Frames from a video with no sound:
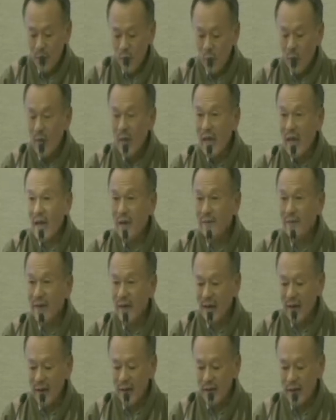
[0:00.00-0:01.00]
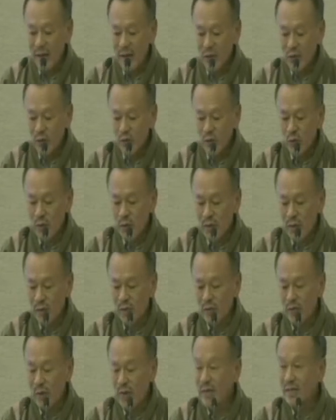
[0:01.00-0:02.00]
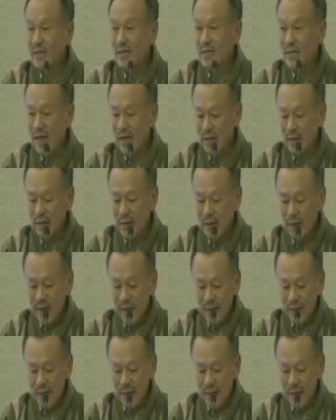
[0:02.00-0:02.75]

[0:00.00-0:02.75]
we have cared too little to understand